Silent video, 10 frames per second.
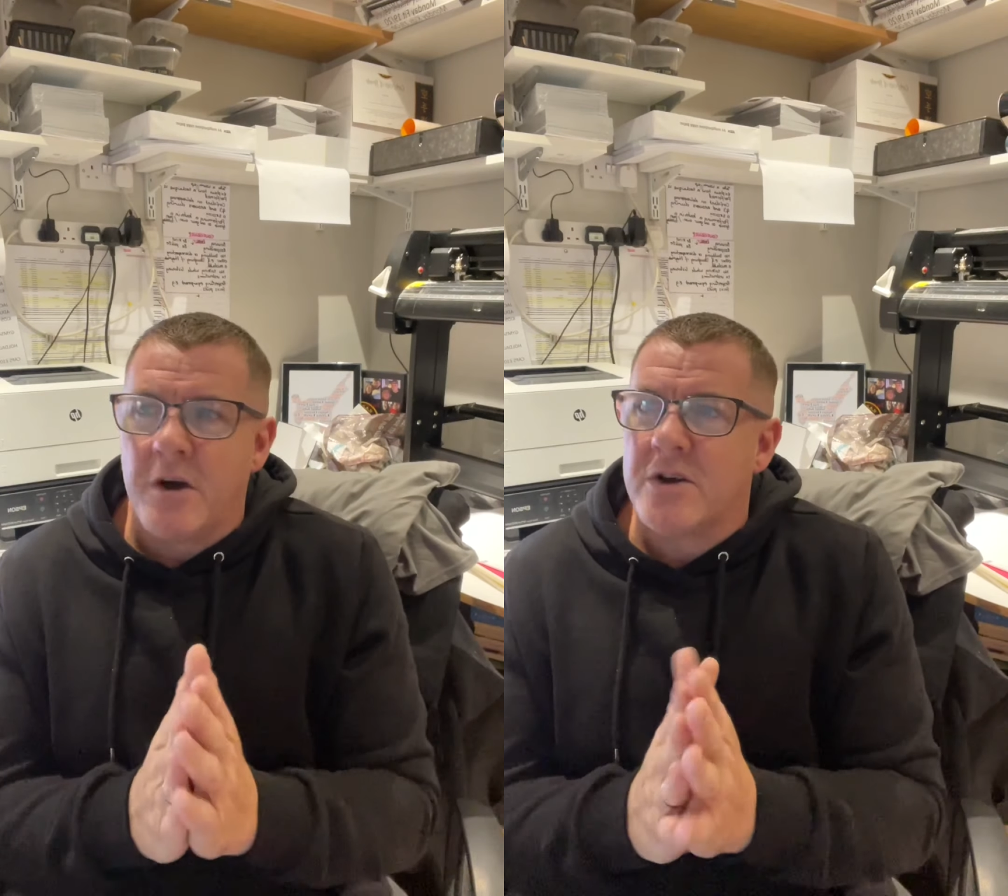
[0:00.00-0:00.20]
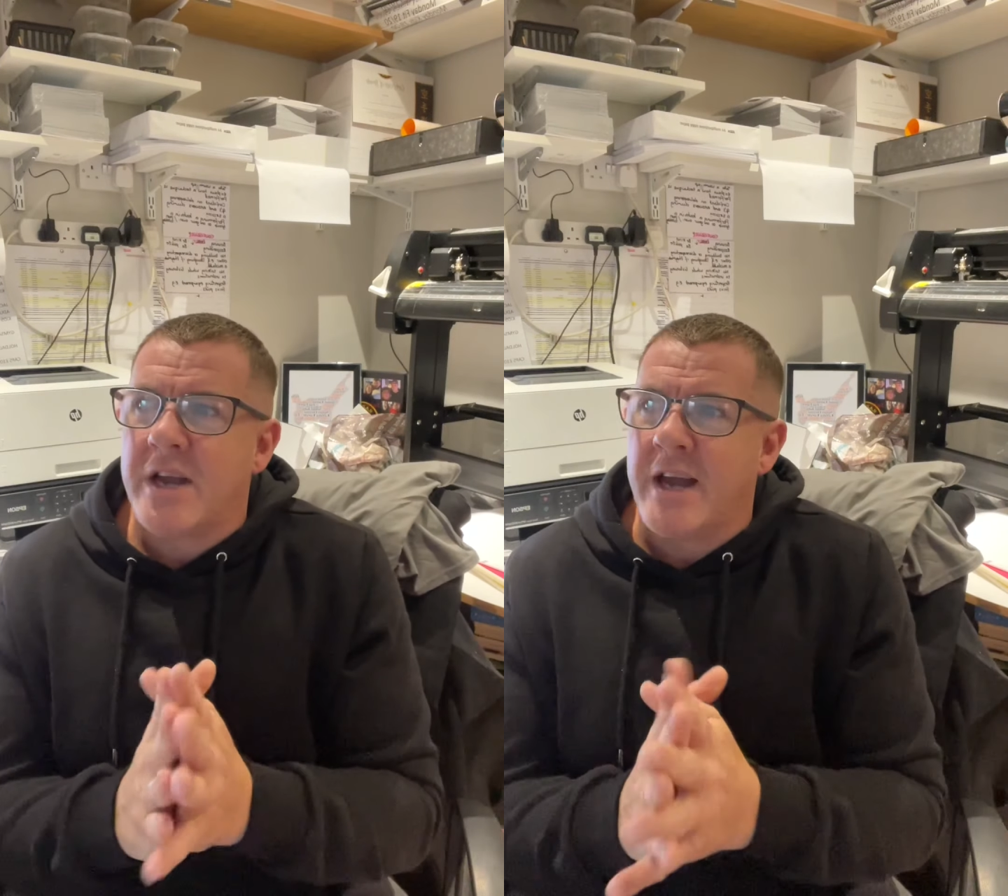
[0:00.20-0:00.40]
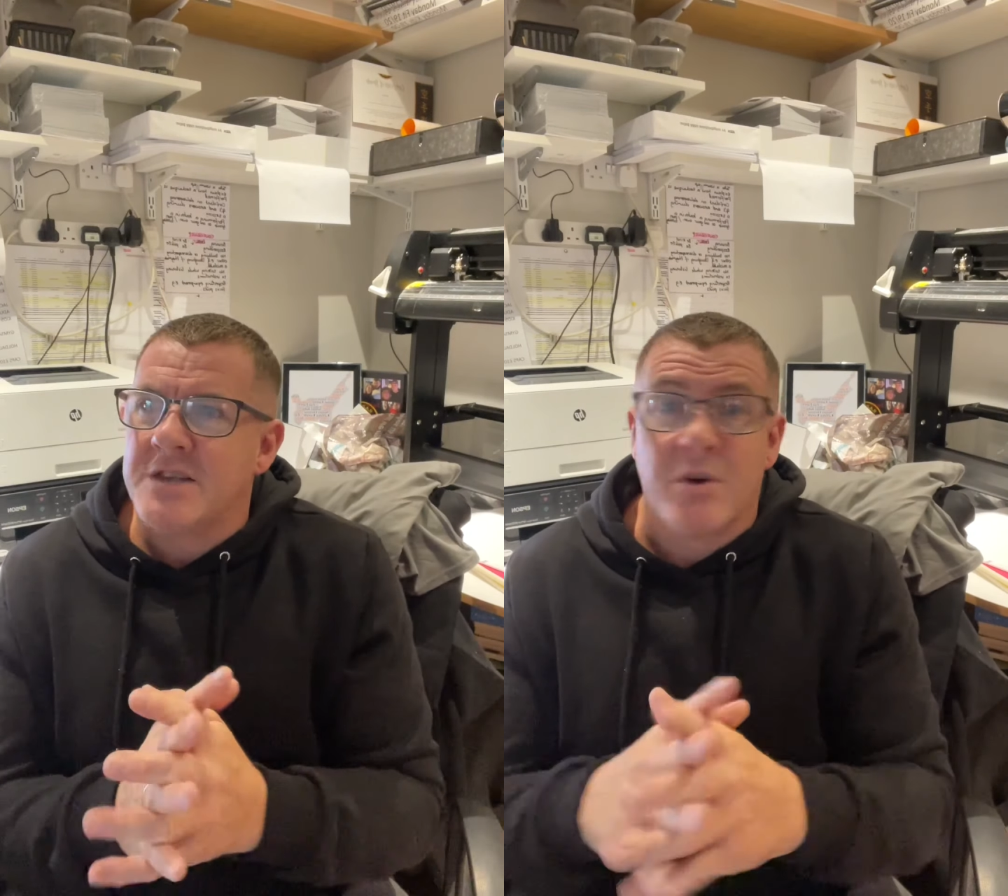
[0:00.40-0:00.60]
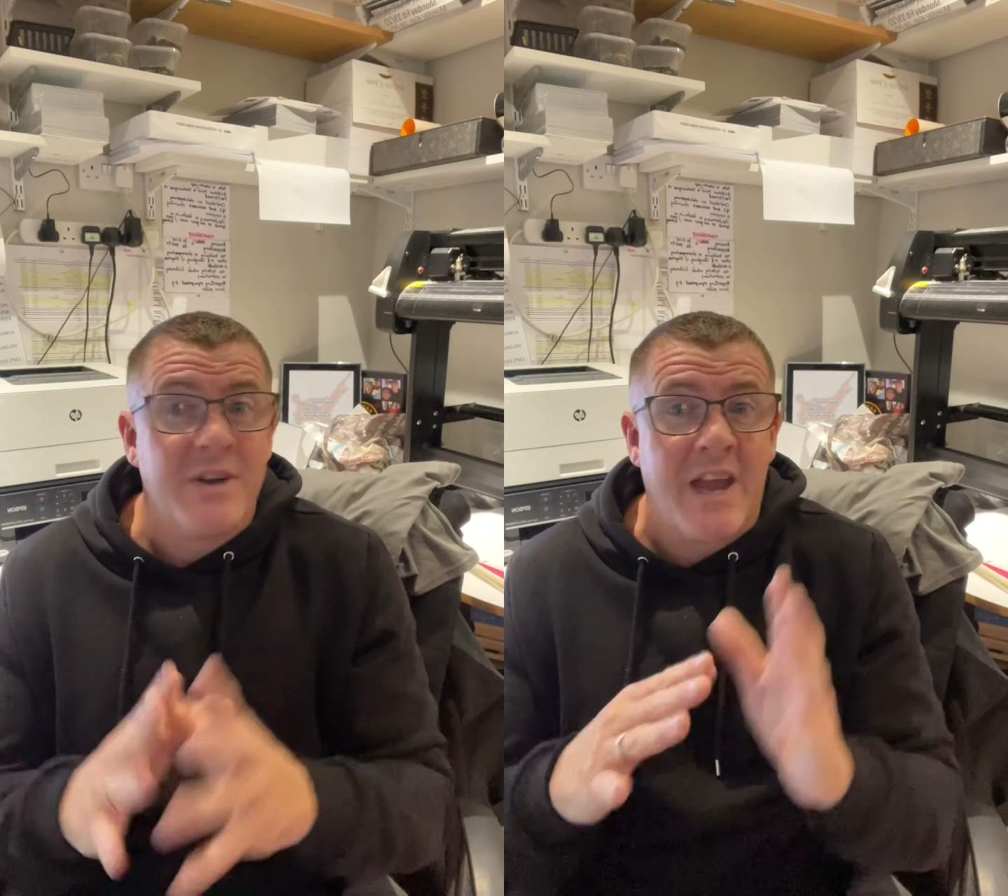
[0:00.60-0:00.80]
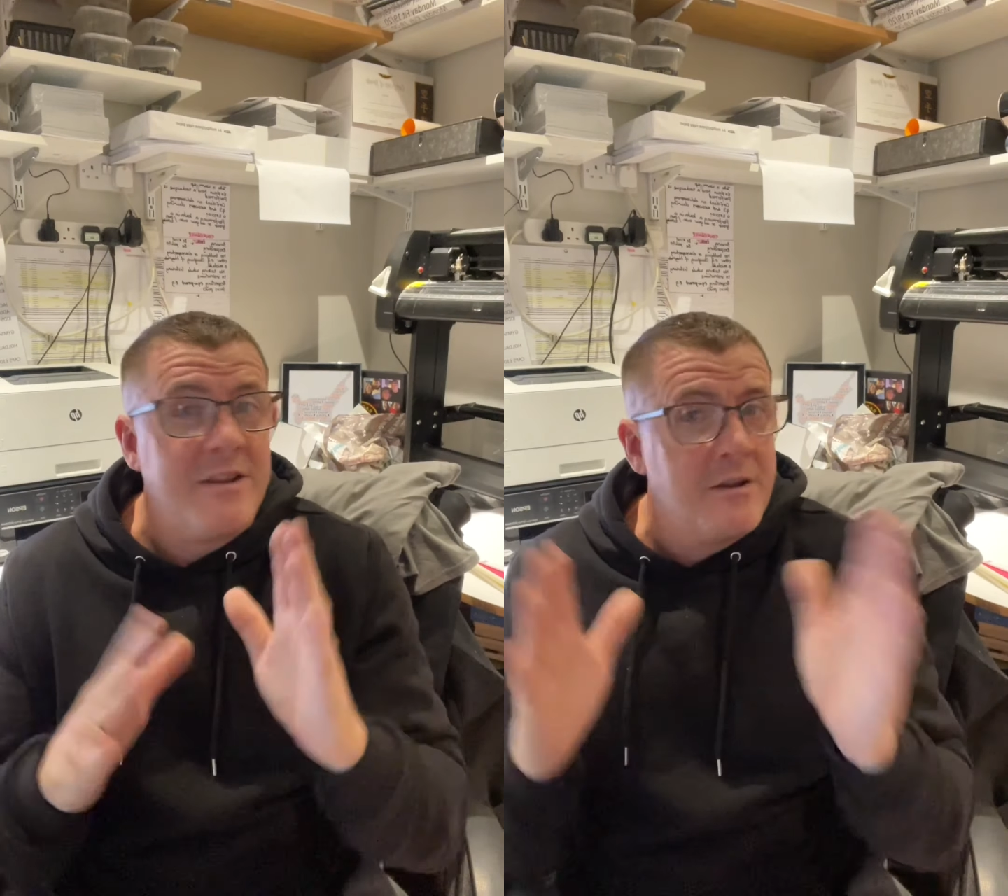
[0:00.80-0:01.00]
Okay. So
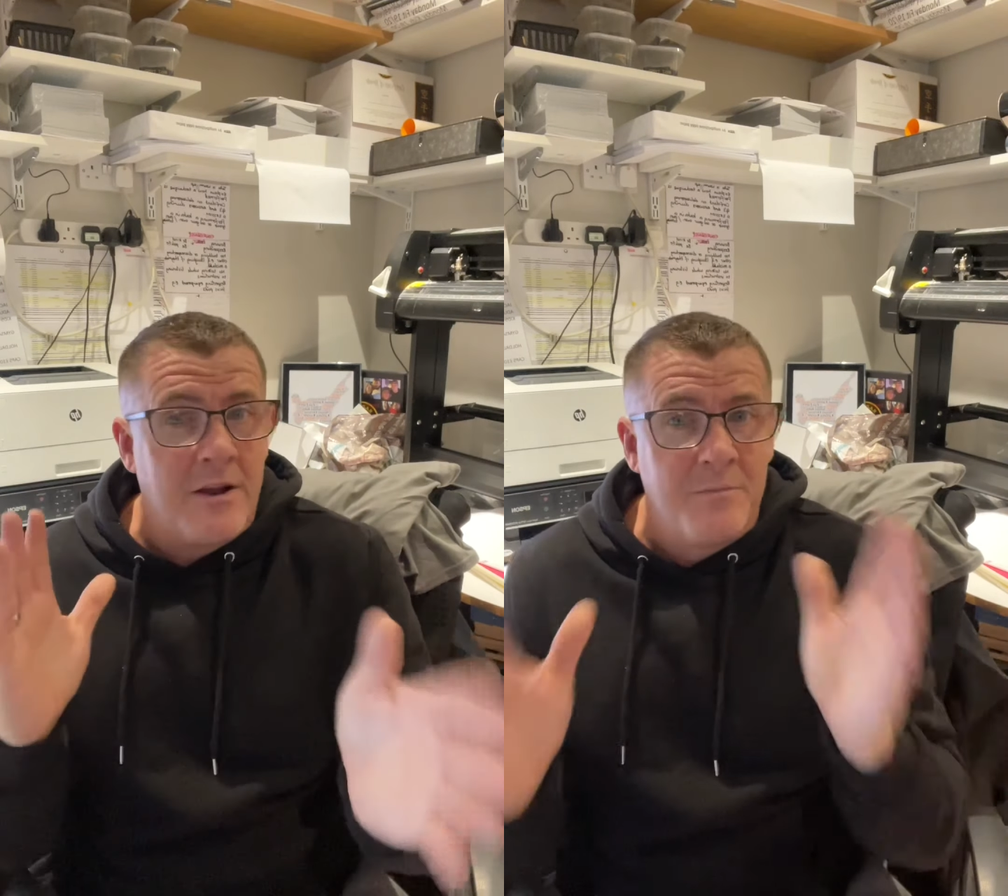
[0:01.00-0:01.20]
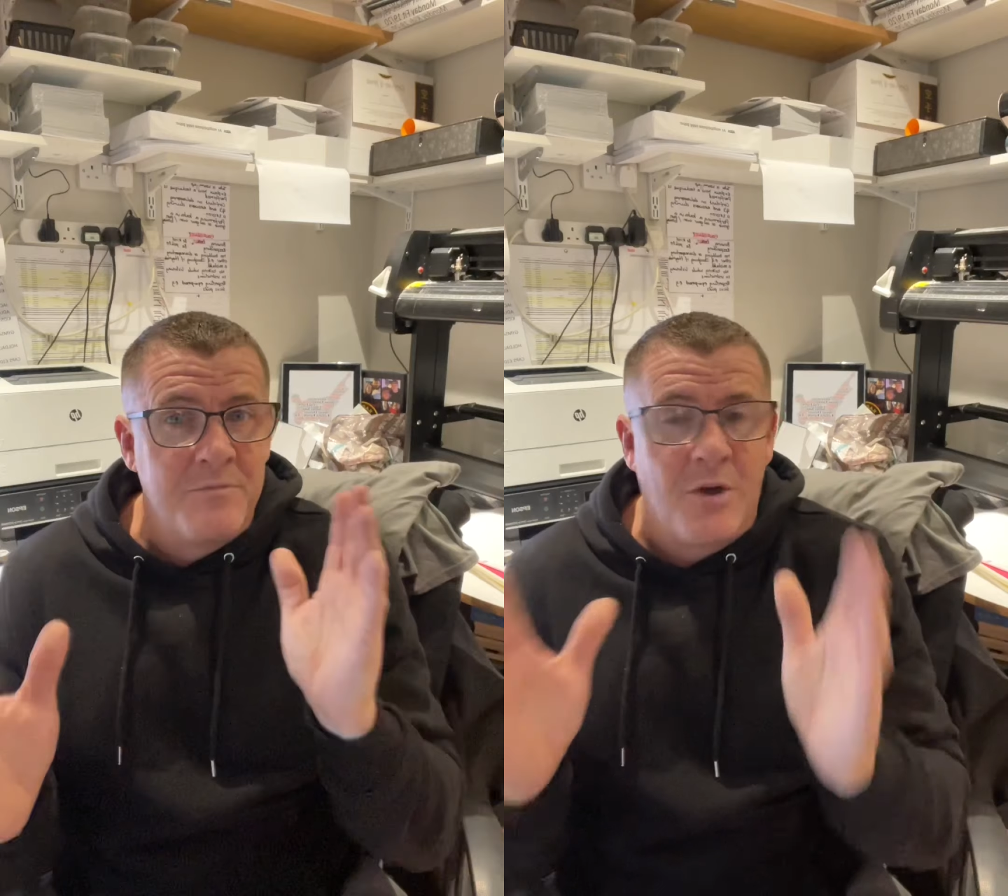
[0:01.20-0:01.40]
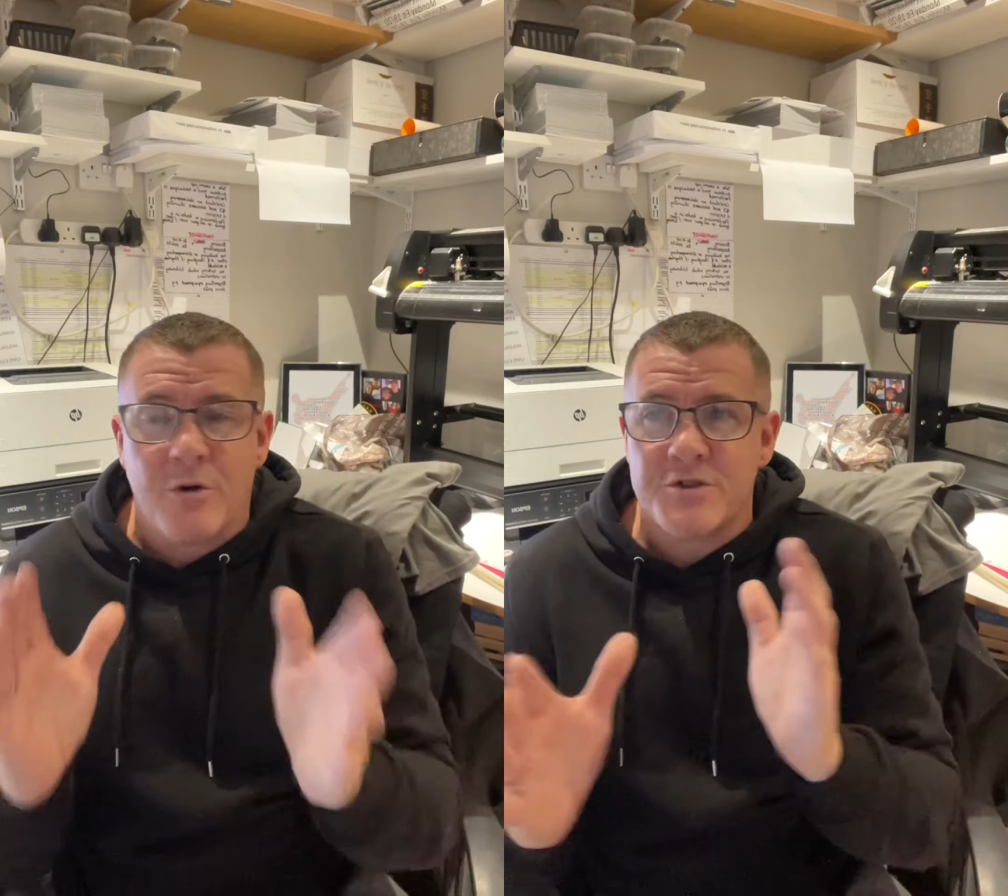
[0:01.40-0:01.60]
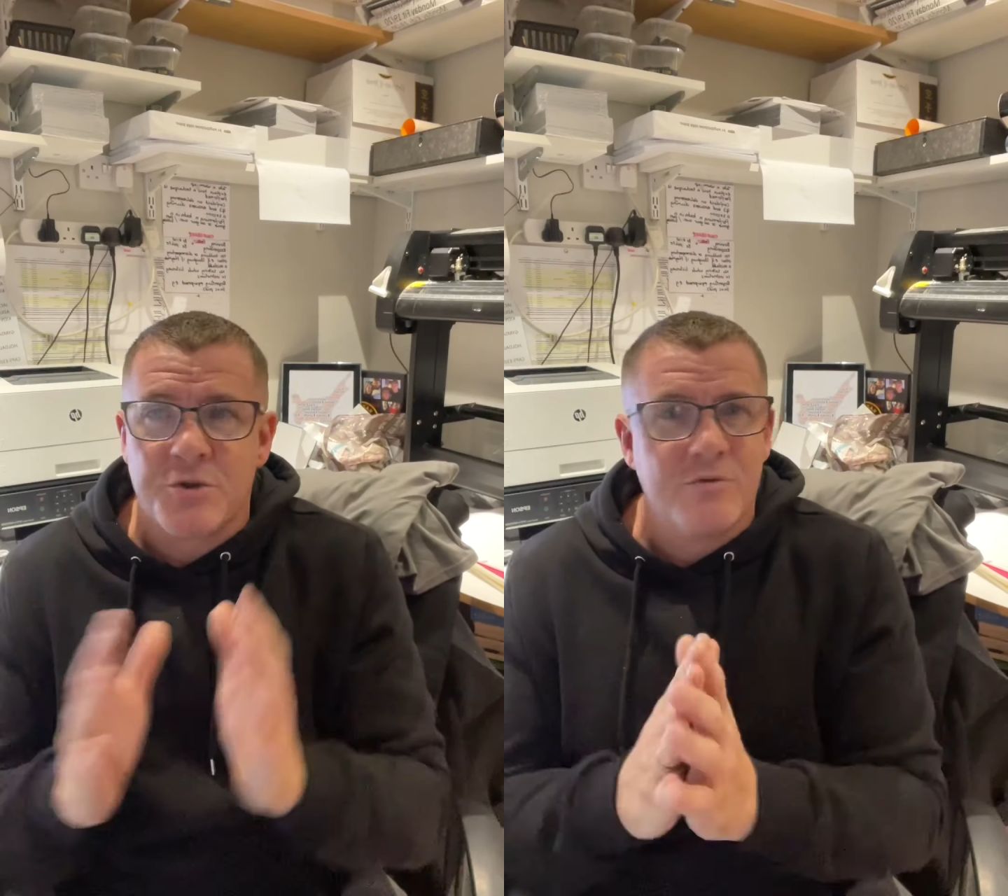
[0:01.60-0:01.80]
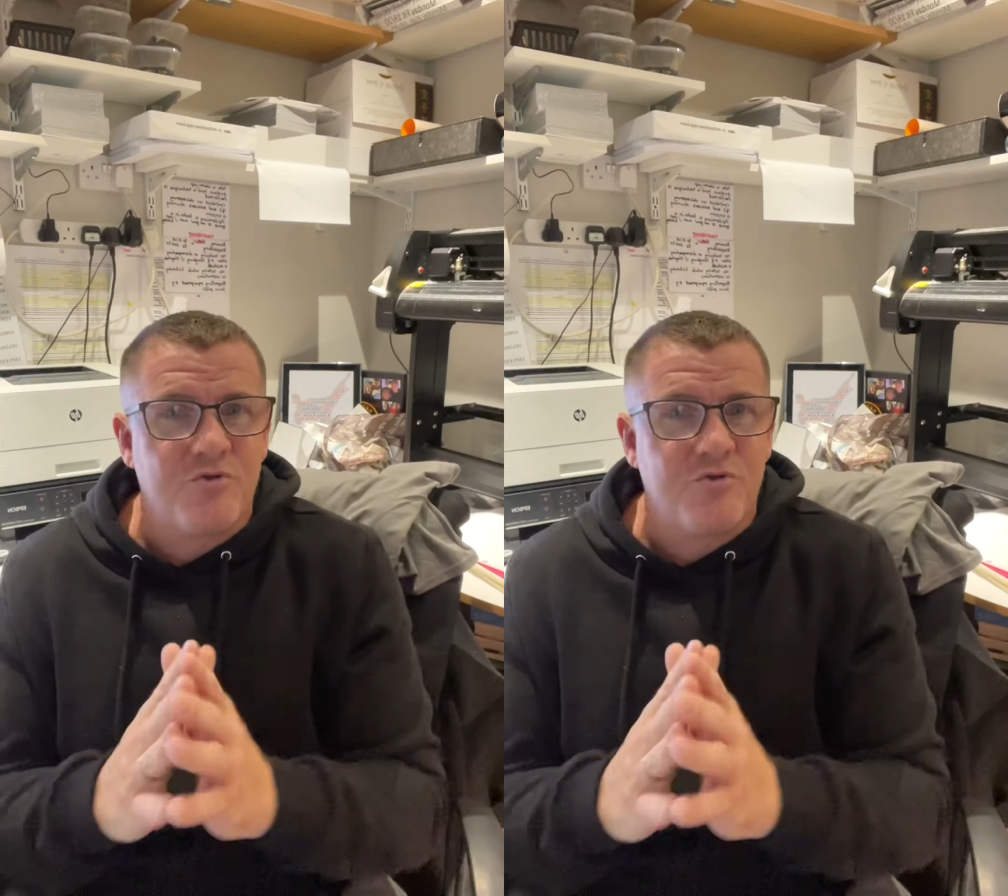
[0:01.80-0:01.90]
again, and I'm not sort of